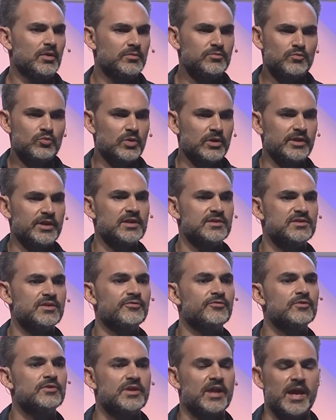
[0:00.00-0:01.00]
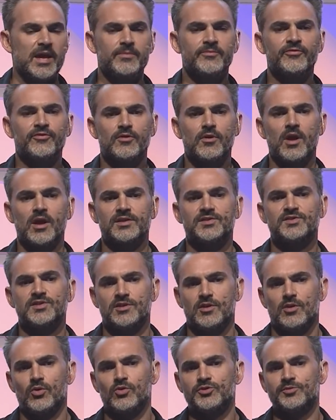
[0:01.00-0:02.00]
really a different name for
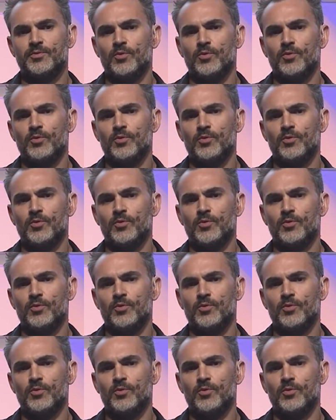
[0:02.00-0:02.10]
ICOs,